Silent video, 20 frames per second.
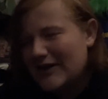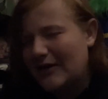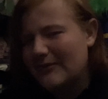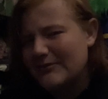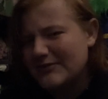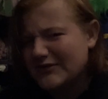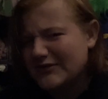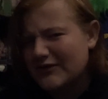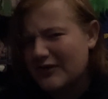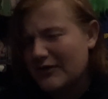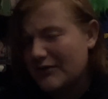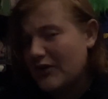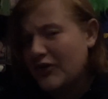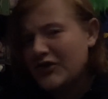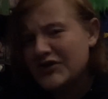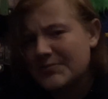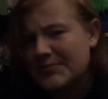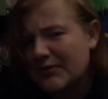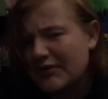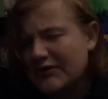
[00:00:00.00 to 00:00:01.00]
I'm so, no
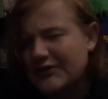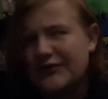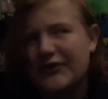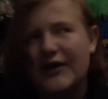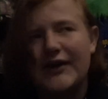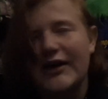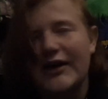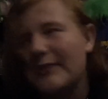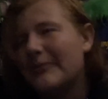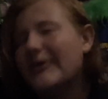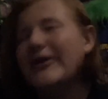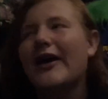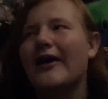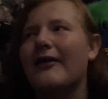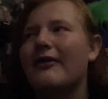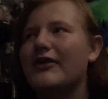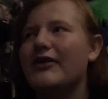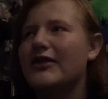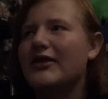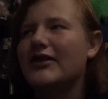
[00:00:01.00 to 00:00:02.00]
spoilers for Fright Night, but yeah,
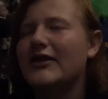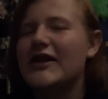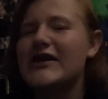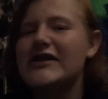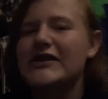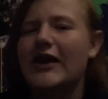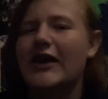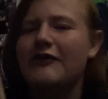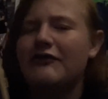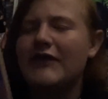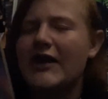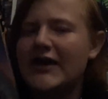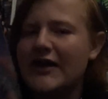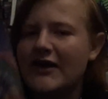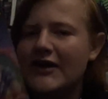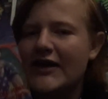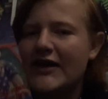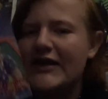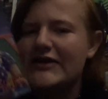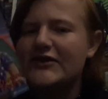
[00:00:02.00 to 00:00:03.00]
it, I like how
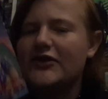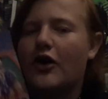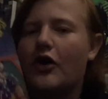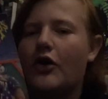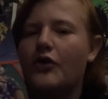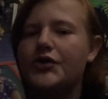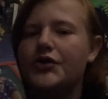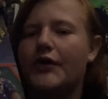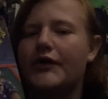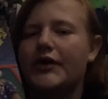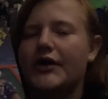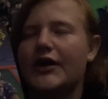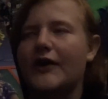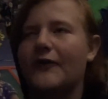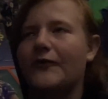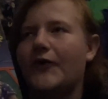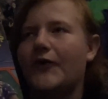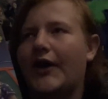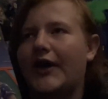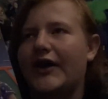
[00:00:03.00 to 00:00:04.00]
the kids all know they're gonna
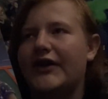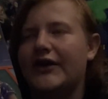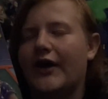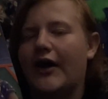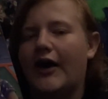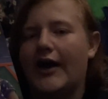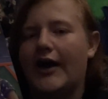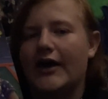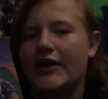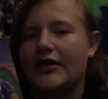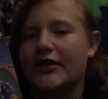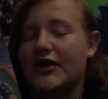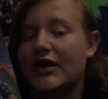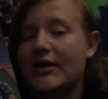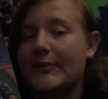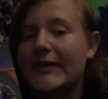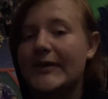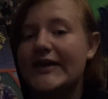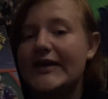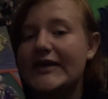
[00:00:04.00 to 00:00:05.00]
fucking die and they're
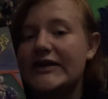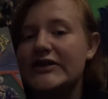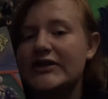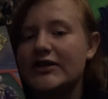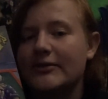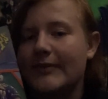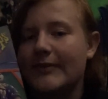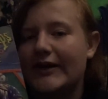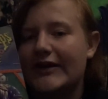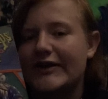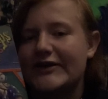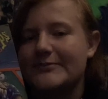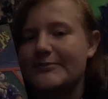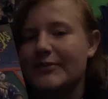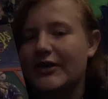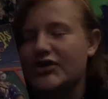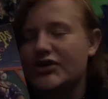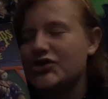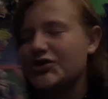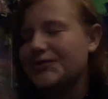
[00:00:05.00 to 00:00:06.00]
gonna be eaten by this
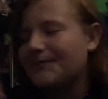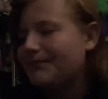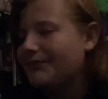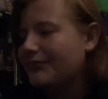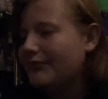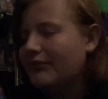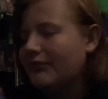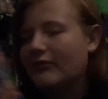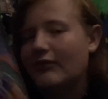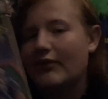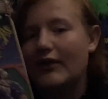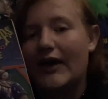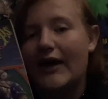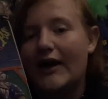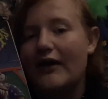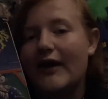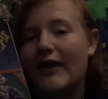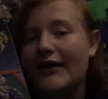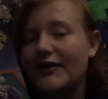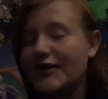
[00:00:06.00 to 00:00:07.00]
bitch.
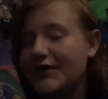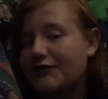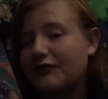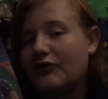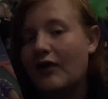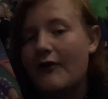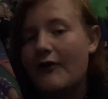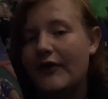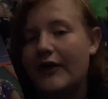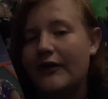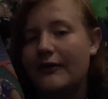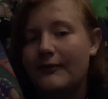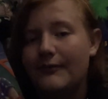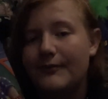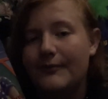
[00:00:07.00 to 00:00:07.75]
I, I just love it.